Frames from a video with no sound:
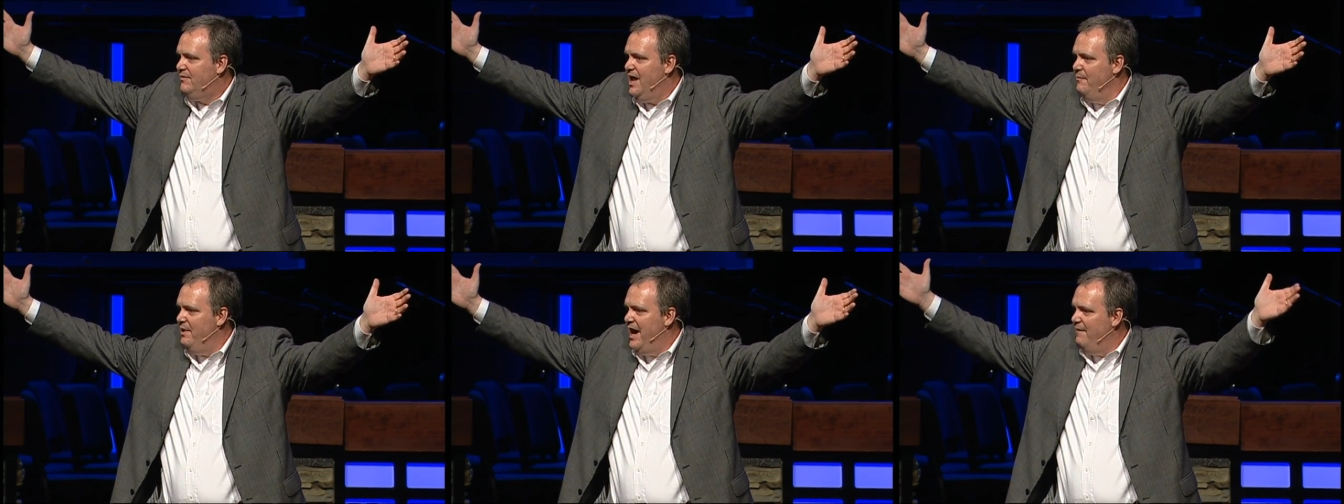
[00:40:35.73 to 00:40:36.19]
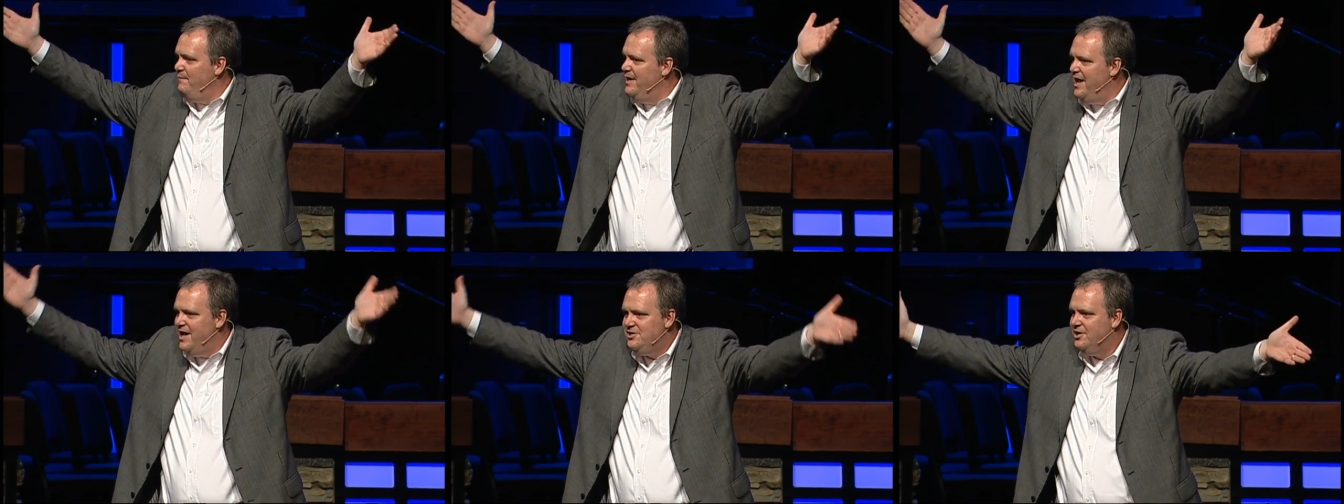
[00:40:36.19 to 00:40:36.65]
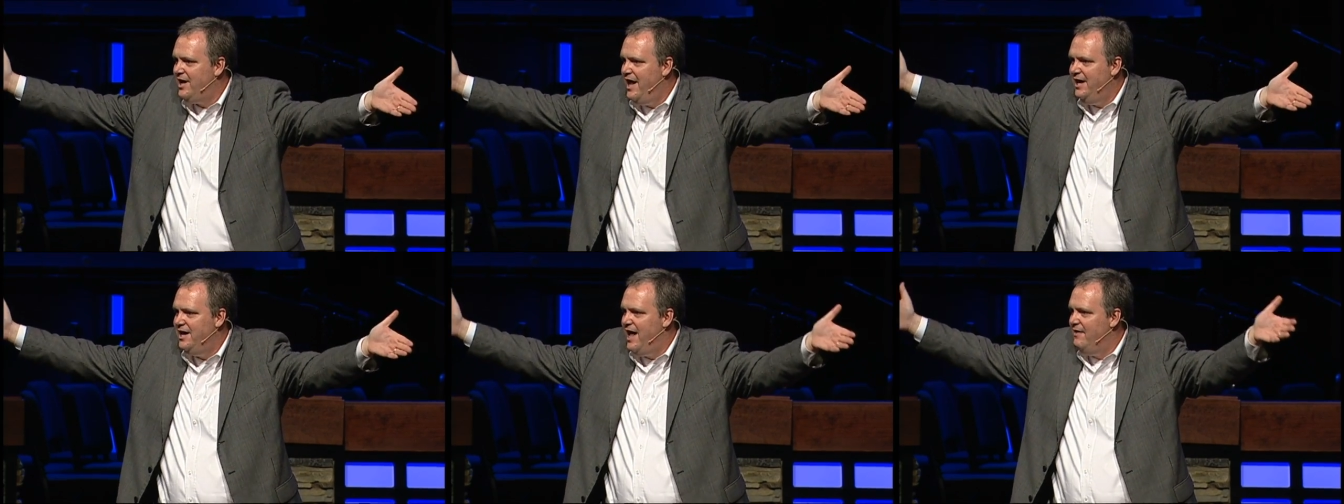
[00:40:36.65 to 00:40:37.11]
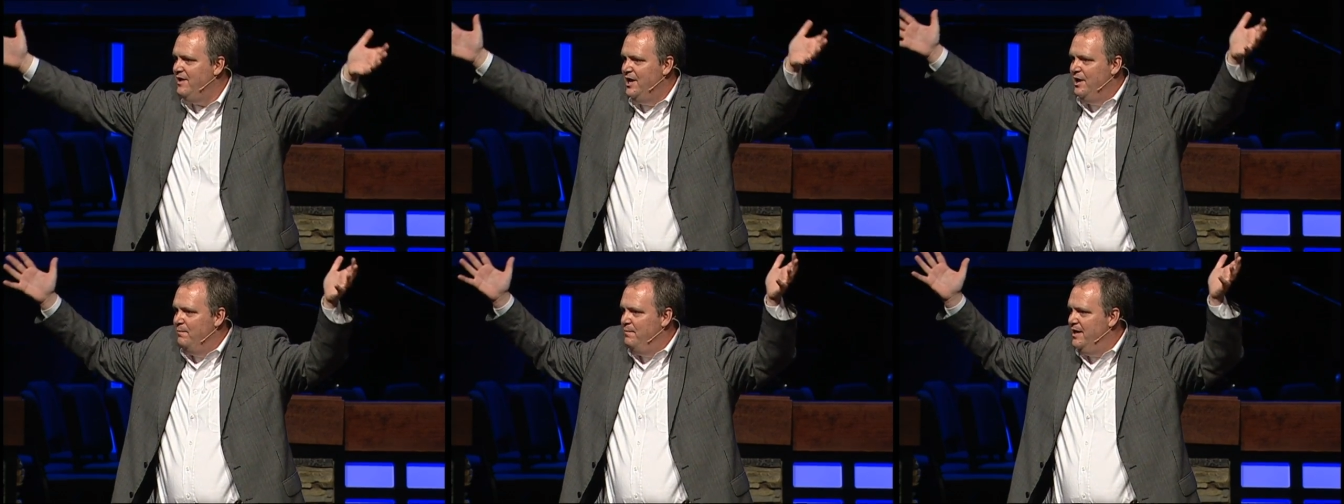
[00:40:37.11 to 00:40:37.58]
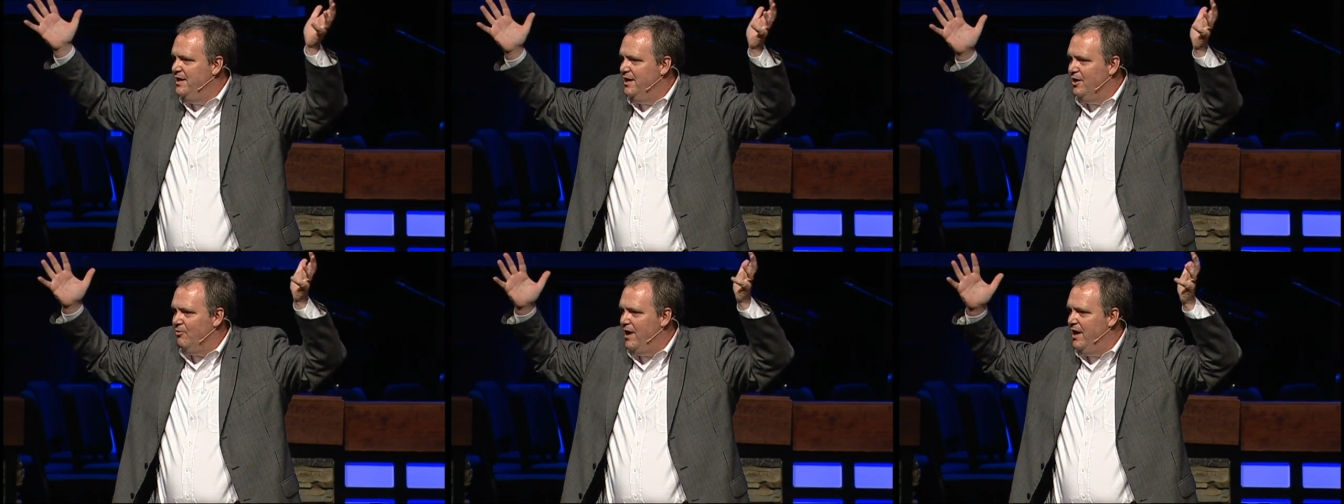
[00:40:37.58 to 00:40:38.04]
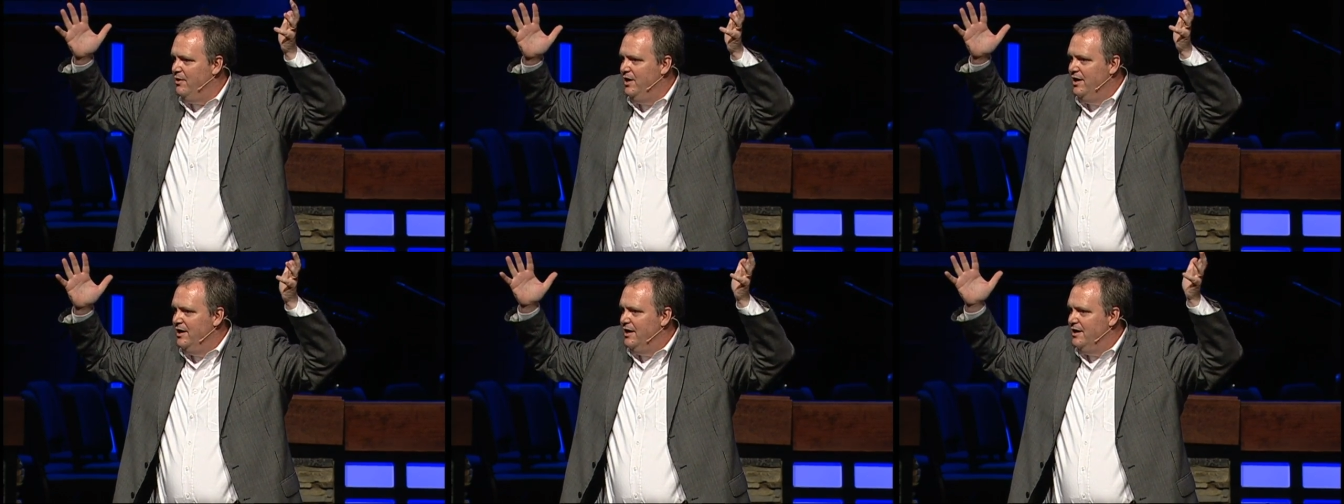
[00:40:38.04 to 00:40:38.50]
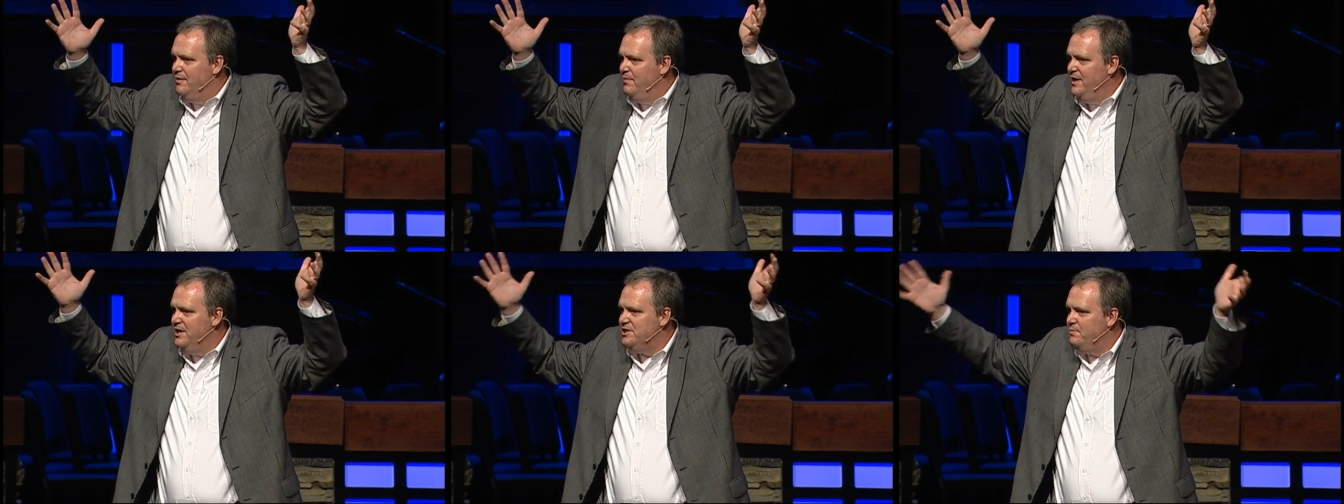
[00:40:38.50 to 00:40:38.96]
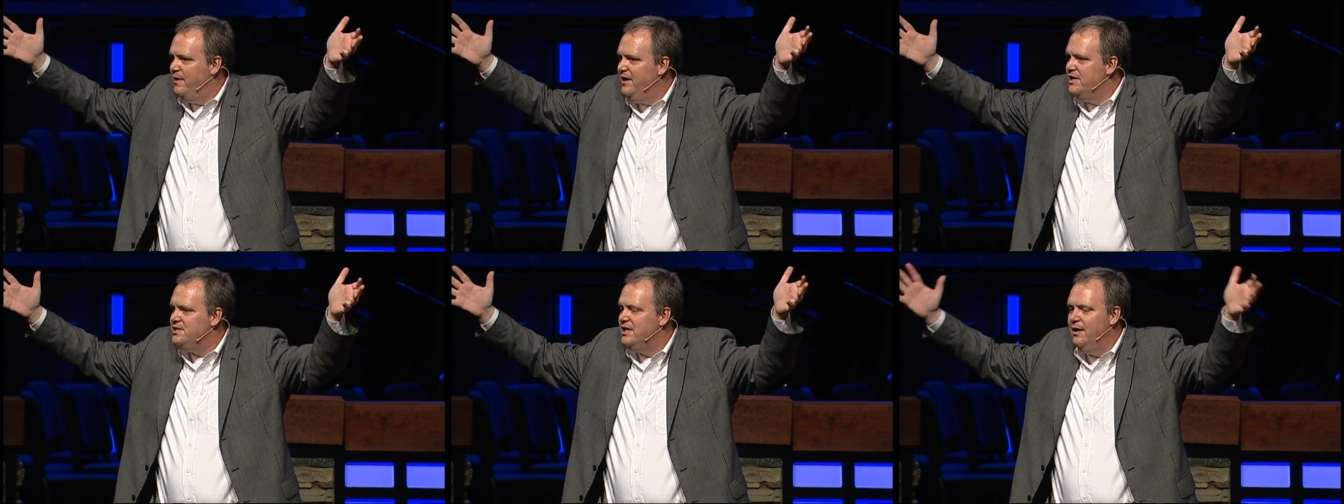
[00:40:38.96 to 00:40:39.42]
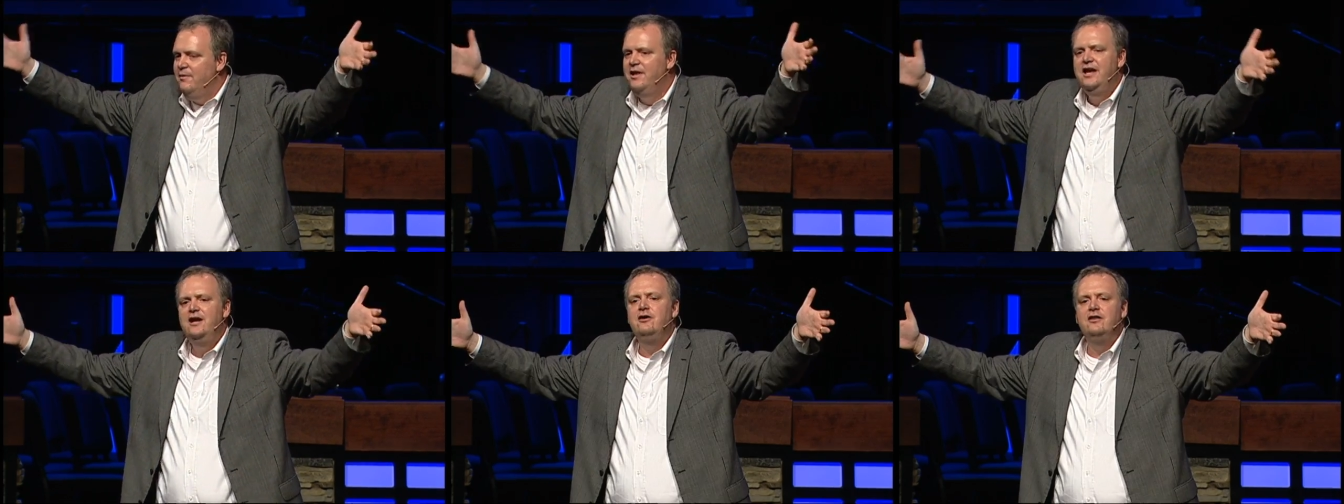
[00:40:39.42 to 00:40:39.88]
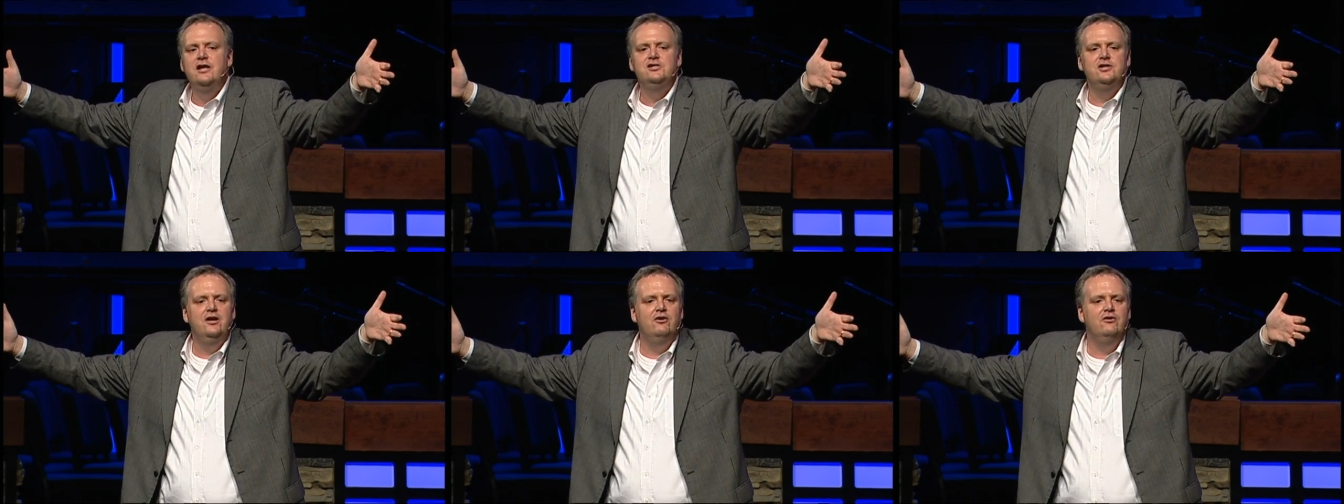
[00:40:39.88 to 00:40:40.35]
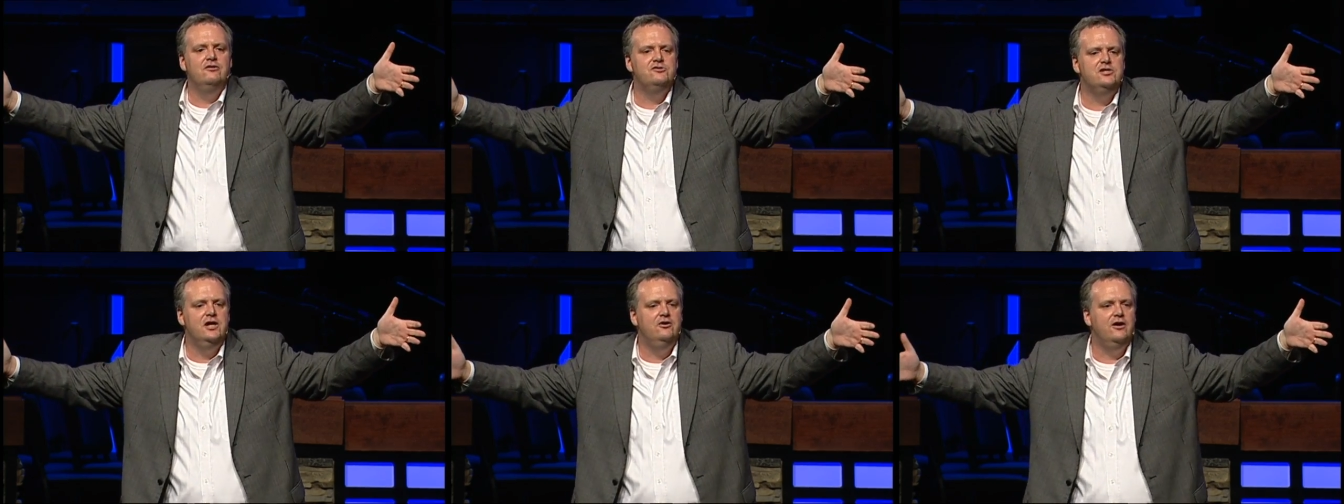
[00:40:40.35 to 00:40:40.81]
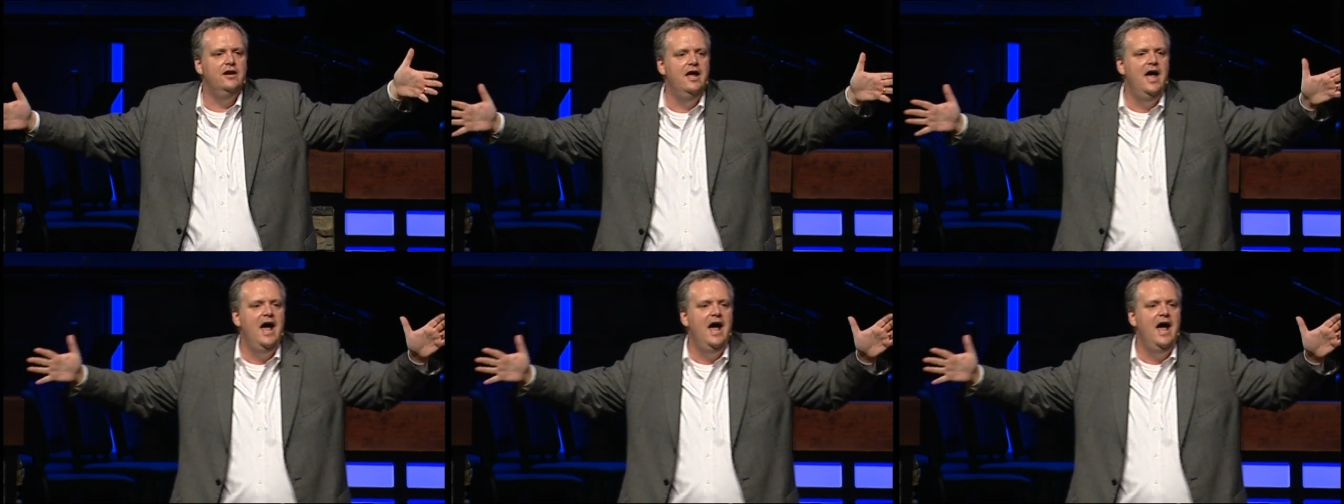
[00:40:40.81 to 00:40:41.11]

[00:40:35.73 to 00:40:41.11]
I mean, I've been educated, I've been around, uh, been experienced. And let me let you in on a little secret.